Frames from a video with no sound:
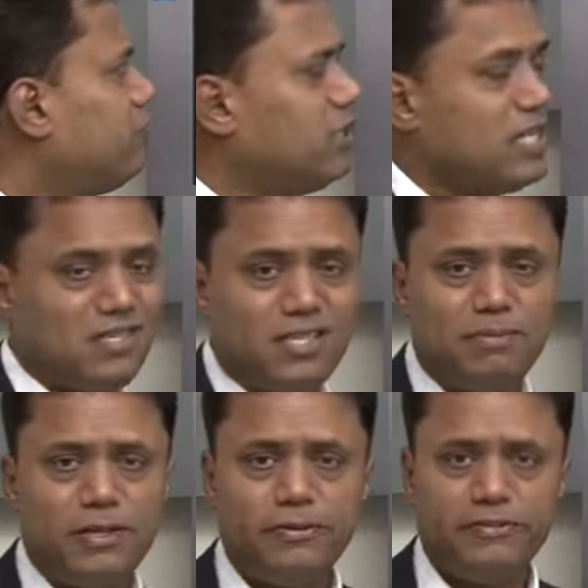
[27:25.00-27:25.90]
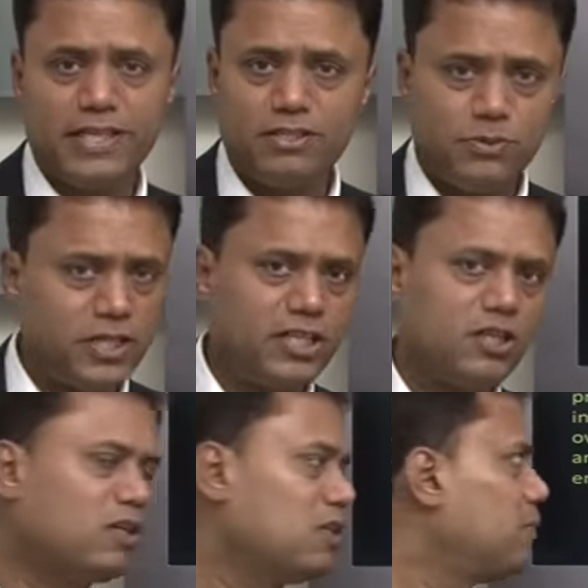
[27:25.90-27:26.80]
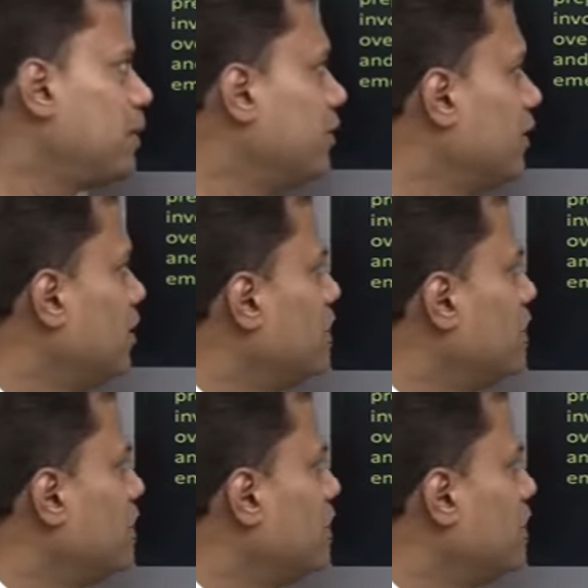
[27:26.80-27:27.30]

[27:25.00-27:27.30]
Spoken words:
for disruptive events, which I talked about.